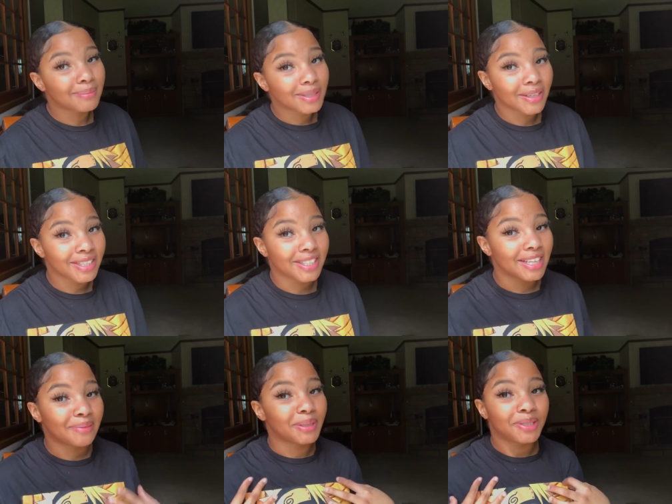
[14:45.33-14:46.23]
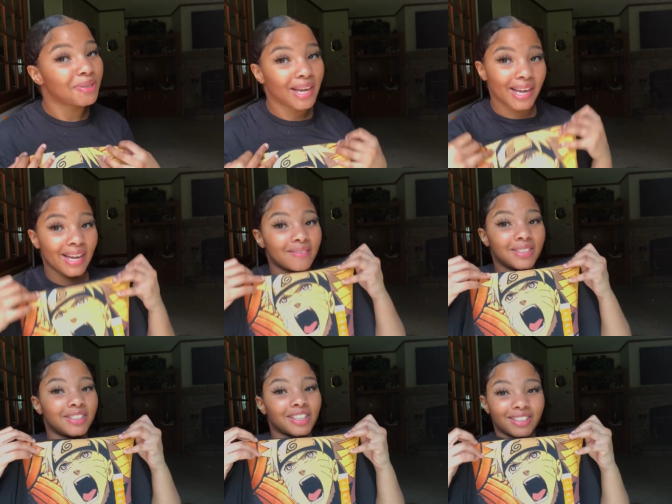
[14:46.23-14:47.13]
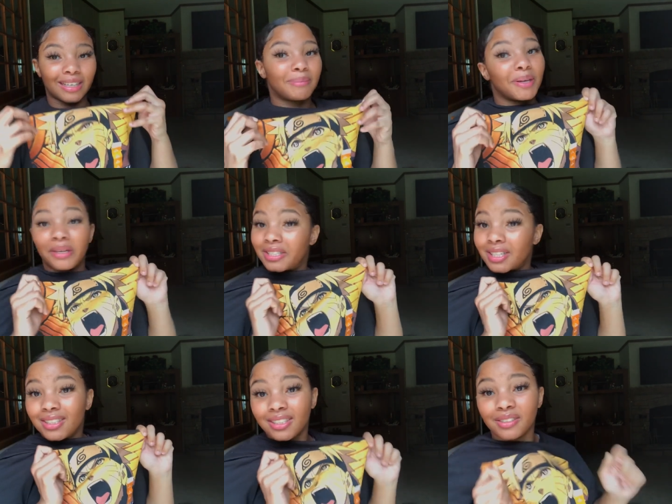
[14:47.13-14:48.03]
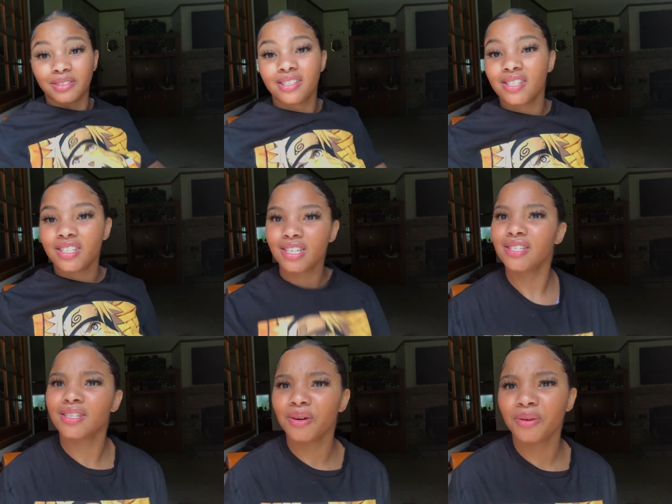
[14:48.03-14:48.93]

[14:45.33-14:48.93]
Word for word: sorry jalen but you can't have this shirt i'm gonna get your own this is just so